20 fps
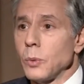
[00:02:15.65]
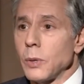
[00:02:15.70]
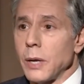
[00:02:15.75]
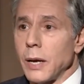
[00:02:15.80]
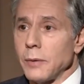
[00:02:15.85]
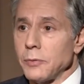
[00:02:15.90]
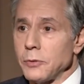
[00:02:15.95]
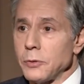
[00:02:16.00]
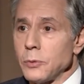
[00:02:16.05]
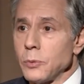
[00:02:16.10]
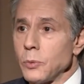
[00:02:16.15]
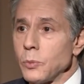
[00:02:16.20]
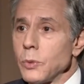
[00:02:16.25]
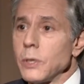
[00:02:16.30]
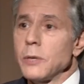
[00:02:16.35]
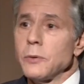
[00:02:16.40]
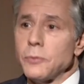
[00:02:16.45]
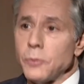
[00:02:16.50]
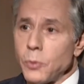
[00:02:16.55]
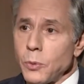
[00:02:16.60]
would have to
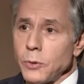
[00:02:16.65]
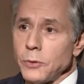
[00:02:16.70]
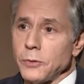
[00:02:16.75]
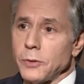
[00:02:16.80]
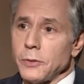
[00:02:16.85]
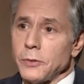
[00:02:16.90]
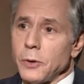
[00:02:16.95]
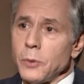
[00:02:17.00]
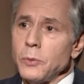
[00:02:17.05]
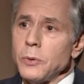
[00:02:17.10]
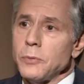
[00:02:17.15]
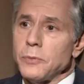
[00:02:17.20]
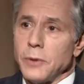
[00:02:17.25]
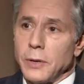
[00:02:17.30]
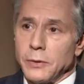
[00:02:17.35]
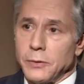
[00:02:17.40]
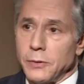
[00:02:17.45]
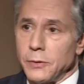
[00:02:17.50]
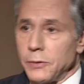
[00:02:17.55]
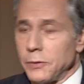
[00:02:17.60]
reinforce its own
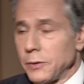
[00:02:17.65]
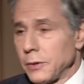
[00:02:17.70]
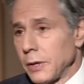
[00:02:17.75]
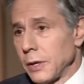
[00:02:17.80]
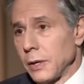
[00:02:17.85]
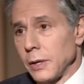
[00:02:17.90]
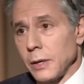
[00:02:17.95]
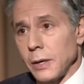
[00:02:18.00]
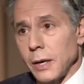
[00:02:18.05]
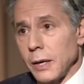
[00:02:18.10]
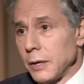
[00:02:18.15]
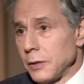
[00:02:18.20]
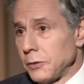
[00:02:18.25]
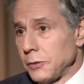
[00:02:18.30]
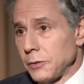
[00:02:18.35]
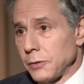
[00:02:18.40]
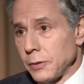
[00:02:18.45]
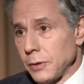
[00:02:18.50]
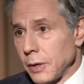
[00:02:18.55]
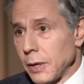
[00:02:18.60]
defenses uh, on,
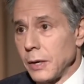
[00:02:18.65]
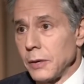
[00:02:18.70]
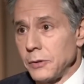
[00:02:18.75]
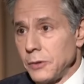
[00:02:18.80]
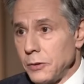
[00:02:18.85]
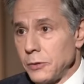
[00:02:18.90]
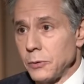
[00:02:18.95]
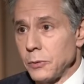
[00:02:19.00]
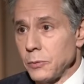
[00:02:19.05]
its, on its